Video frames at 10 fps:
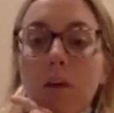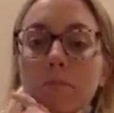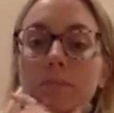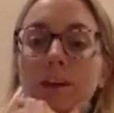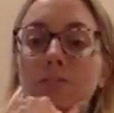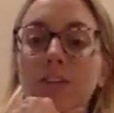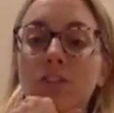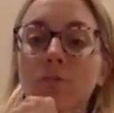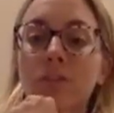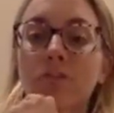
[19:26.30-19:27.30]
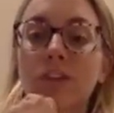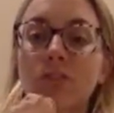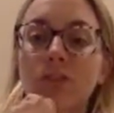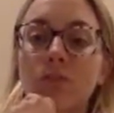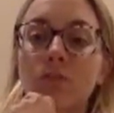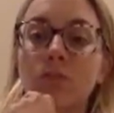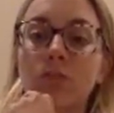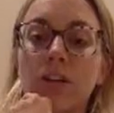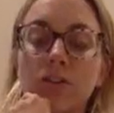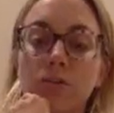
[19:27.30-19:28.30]
Stephanie, do you mean favorite YouTube
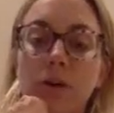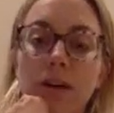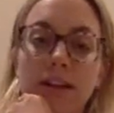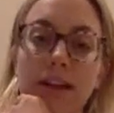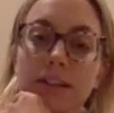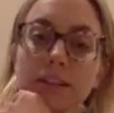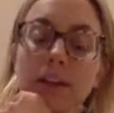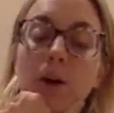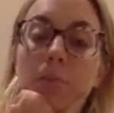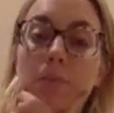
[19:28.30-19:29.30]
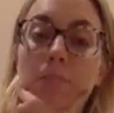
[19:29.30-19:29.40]
channels or podcasts that help